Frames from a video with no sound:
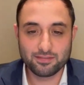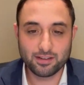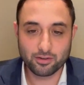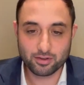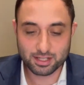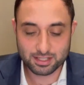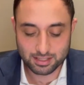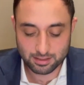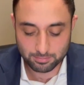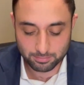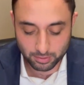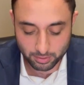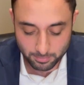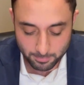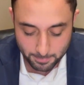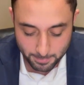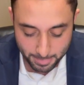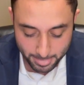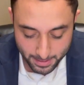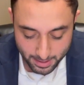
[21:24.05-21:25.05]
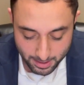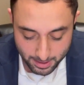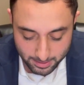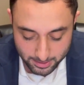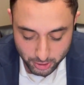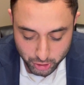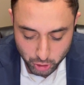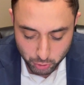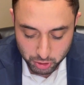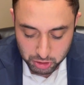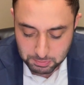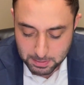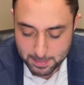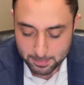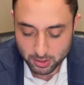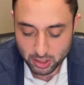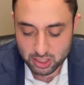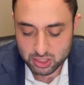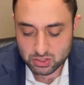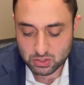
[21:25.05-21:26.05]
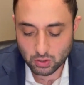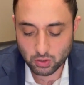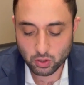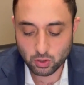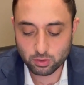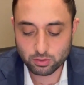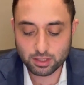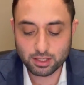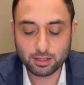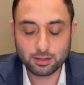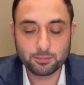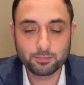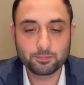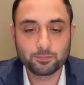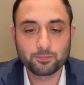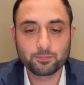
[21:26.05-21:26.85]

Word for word: very simple. The Jewish people are so holy.